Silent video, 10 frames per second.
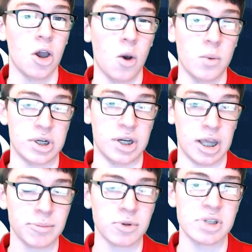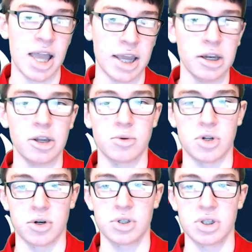which enables end
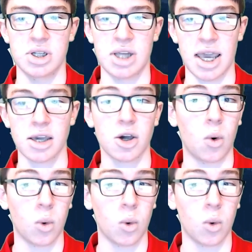users to take